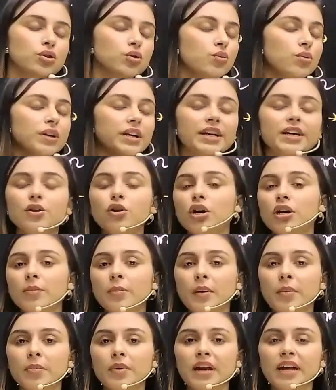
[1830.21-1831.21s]
You need not
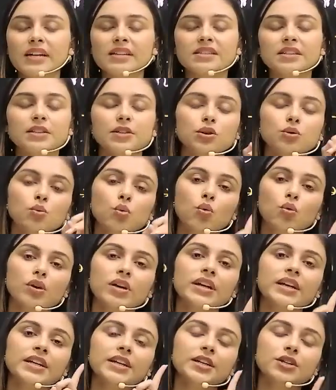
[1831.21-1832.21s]
memorize it. You
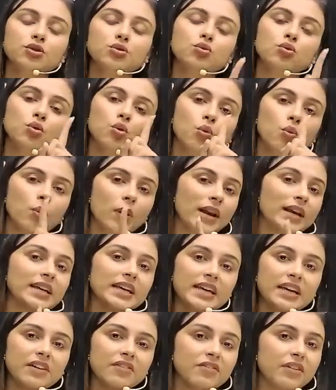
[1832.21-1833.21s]
only need to know one
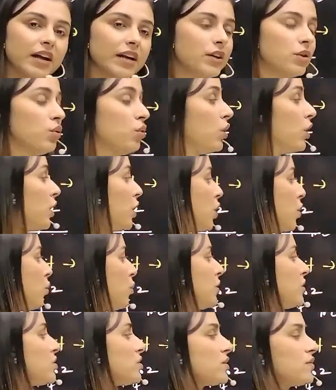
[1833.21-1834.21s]
KF value
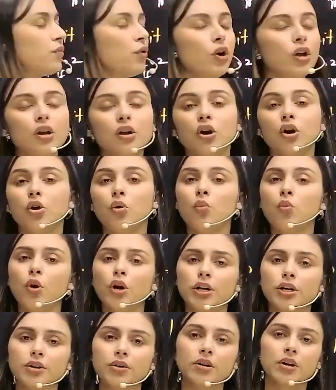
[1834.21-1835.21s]
which is for
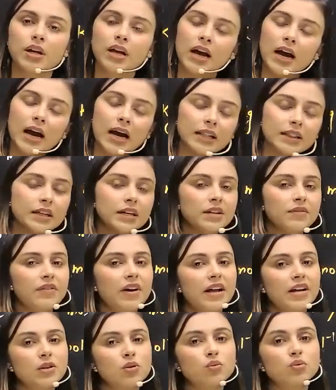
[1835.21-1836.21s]
water. Other
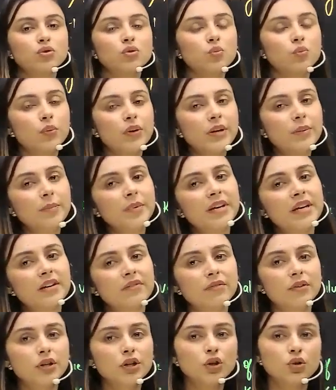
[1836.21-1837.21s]
values will be
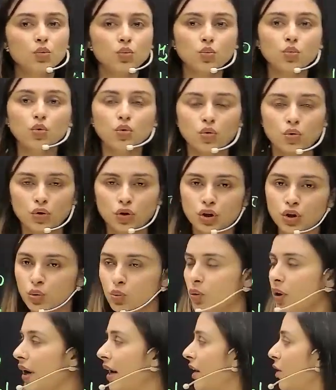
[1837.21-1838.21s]
given to
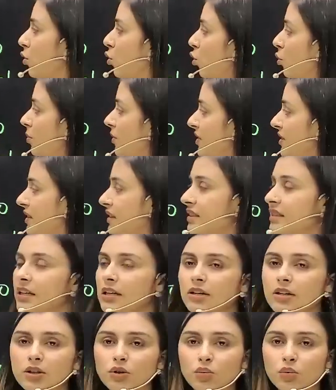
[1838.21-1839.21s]
you. I hope this is
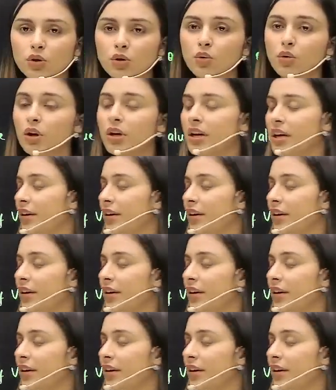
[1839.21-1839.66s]
clear to you.